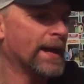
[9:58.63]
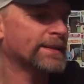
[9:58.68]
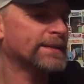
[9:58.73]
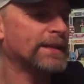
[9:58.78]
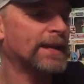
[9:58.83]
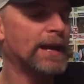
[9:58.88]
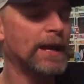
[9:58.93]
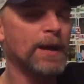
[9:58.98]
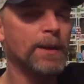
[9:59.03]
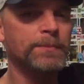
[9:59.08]

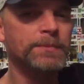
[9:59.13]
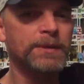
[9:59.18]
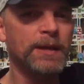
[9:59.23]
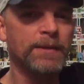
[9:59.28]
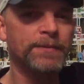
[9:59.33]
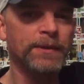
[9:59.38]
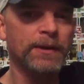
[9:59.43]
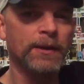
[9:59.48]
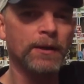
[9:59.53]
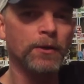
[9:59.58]
Bad Times
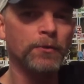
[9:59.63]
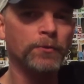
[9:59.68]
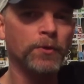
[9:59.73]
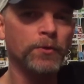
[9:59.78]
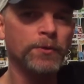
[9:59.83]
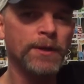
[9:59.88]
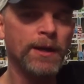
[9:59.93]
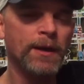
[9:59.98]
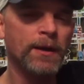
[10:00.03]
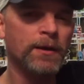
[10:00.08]
at the El
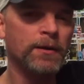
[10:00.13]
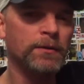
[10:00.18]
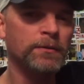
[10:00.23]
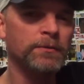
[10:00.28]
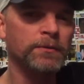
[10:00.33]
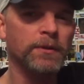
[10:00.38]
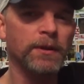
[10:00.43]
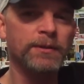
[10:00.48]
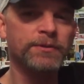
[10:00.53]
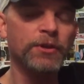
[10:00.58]

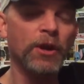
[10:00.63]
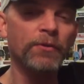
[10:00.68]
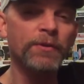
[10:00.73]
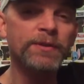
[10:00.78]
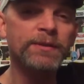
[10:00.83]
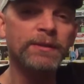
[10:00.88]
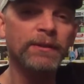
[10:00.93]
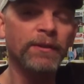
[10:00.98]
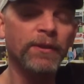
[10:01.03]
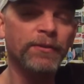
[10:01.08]
Royale. I saw
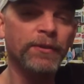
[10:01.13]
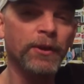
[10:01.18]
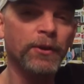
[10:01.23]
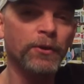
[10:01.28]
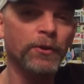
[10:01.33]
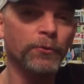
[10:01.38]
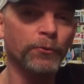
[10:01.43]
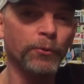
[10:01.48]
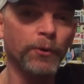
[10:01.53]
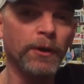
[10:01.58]
this in the
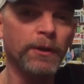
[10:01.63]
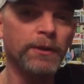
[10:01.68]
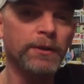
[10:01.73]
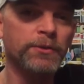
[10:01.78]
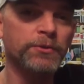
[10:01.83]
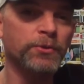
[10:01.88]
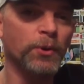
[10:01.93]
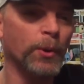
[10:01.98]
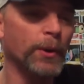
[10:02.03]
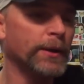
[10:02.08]
theater,
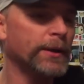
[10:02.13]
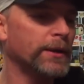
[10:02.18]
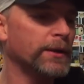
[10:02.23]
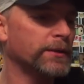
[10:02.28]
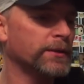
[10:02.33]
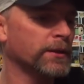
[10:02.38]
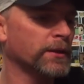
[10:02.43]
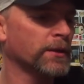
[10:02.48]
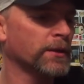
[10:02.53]
really enjoyed